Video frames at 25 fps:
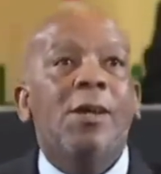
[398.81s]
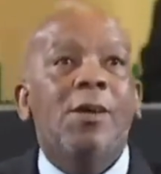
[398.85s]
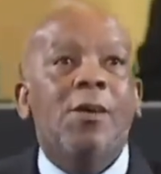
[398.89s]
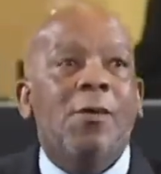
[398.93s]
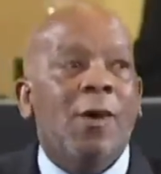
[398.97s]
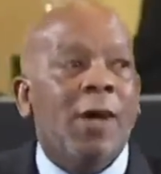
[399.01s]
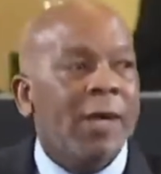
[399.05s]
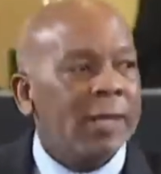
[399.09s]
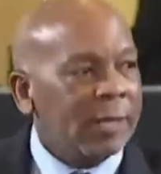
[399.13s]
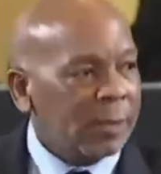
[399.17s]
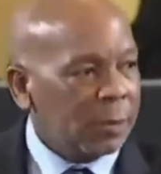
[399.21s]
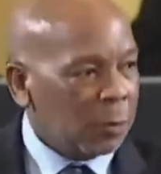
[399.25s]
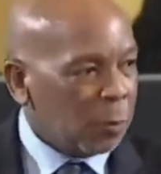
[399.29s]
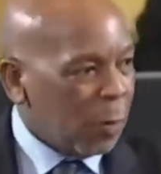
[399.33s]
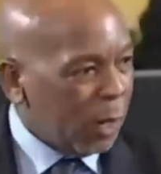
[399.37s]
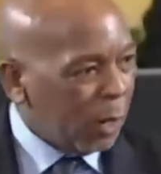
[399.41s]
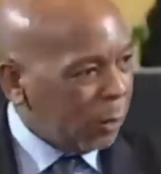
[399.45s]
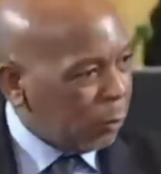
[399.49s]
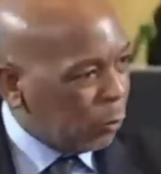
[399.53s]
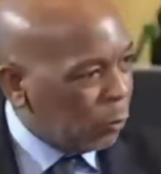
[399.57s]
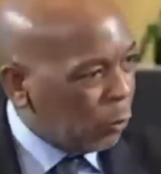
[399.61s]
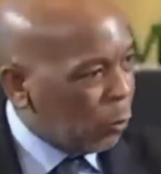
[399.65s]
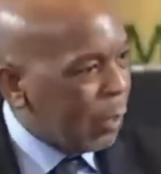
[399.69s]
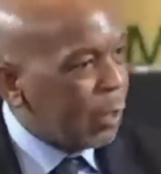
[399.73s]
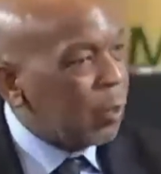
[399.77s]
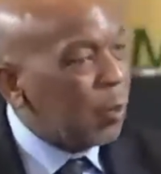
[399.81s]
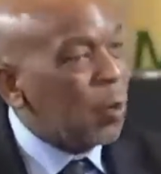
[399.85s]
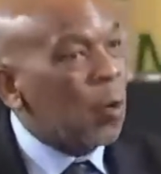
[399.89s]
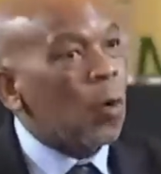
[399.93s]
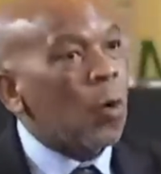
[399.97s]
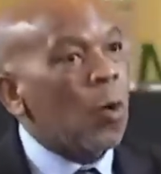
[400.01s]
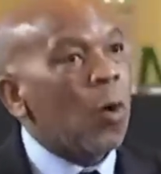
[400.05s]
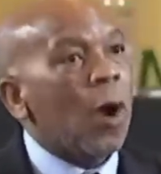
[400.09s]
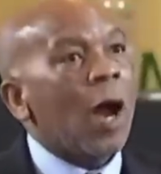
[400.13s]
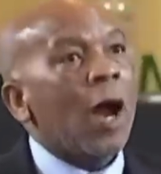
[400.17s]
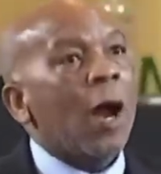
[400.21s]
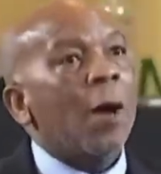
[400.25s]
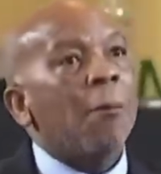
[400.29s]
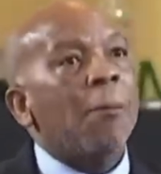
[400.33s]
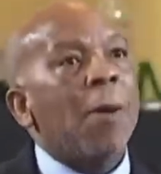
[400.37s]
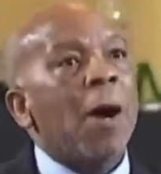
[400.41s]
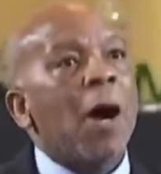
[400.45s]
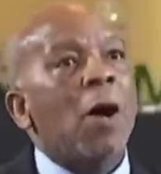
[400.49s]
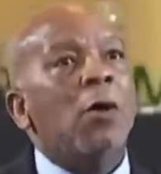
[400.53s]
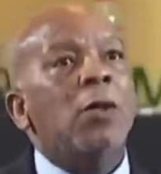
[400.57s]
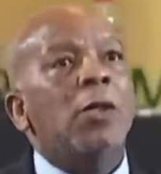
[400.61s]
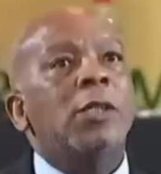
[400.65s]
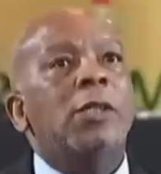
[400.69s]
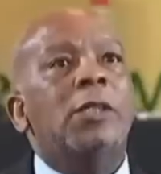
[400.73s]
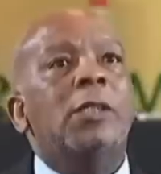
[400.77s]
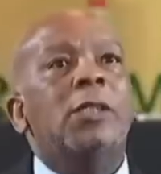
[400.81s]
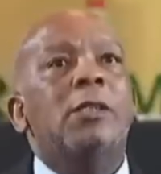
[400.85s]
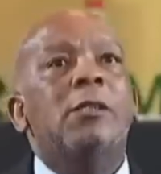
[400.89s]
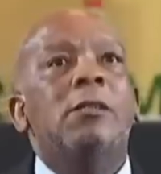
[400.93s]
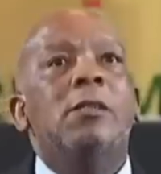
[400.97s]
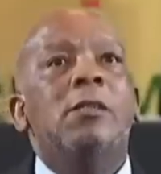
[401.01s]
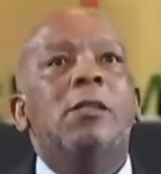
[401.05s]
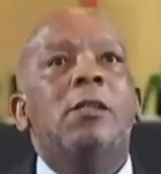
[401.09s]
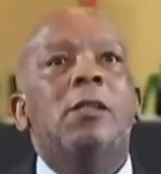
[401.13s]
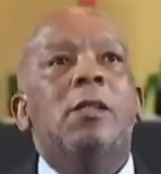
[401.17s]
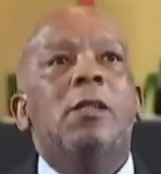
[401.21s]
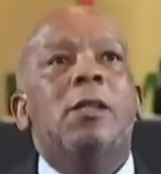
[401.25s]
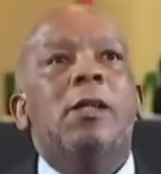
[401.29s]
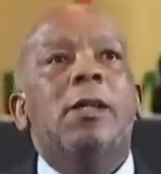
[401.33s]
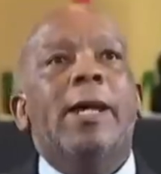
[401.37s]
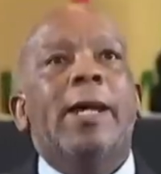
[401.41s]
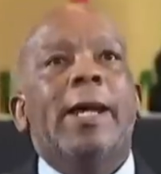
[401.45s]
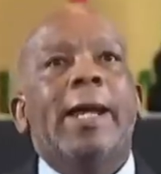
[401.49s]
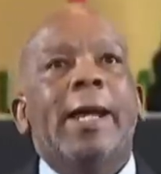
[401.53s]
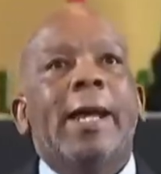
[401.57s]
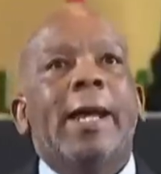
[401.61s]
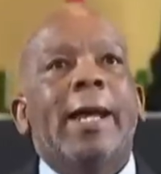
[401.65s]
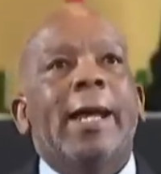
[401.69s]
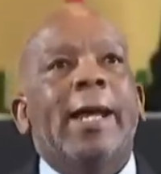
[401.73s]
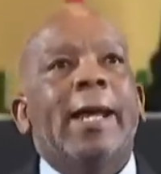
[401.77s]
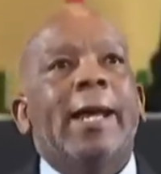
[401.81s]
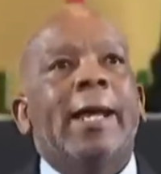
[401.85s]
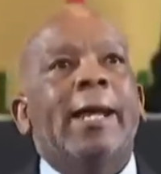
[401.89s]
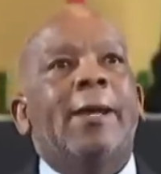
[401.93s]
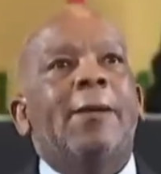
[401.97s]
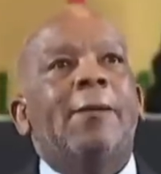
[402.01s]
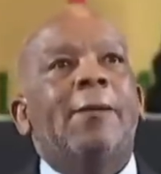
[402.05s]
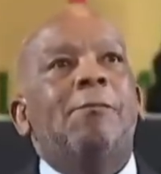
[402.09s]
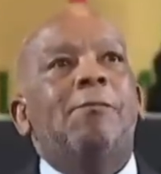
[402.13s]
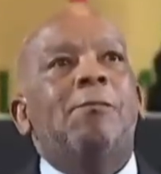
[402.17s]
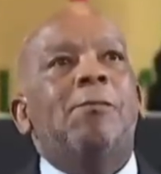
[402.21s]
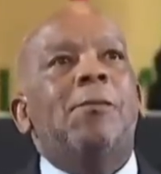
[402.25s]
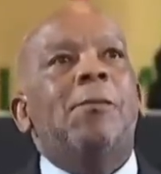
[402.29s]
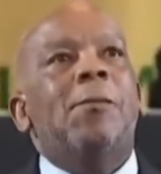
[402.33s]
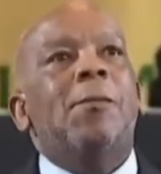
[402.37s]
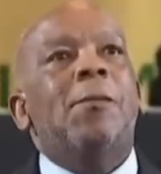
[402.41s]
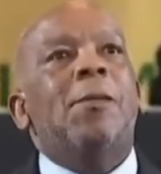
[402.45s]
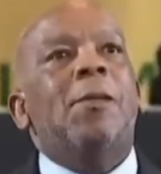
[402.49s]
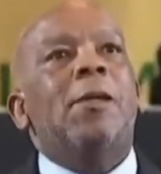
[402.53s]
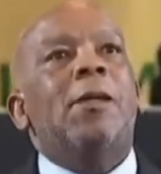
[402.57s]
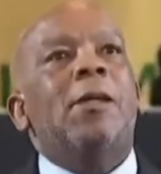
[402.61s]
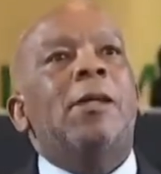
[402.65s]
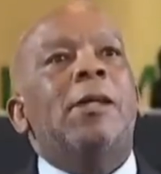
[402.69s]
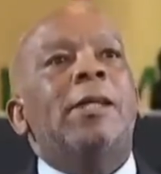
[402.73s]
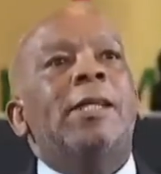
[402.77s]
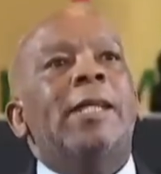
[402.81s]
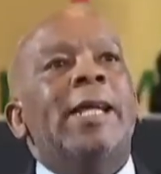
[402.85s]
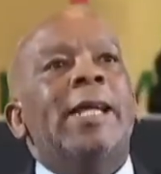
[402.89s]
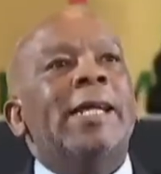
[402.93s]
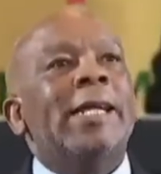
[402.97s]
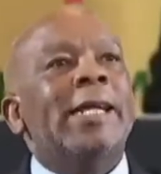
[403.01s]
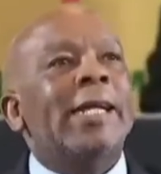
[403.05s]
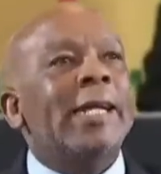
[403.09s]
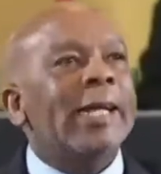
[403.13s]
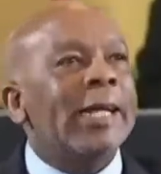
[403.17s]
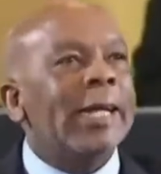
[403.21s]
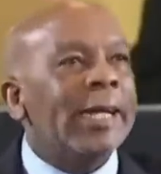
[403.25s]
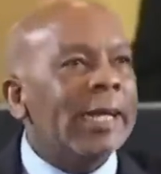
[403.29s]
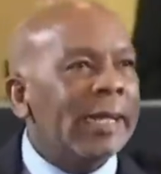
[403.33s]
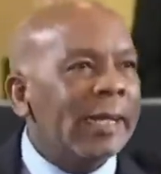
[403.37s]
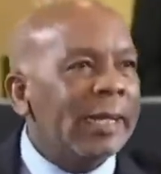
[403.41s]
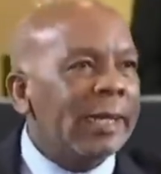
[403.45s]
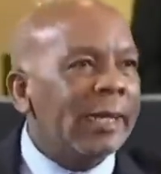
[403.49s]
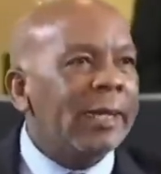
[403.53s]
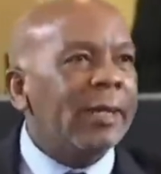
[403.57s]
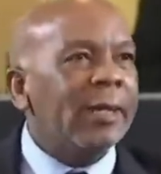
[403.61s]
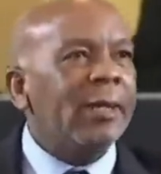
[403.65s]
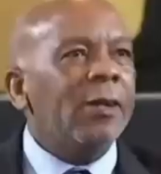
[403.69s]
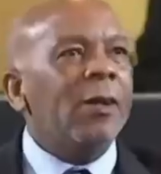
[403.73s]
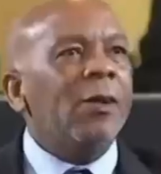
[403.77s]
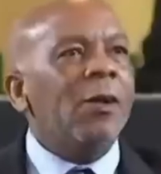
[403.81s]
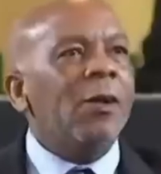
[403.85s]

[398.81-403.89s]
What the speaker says: What do we know about the clean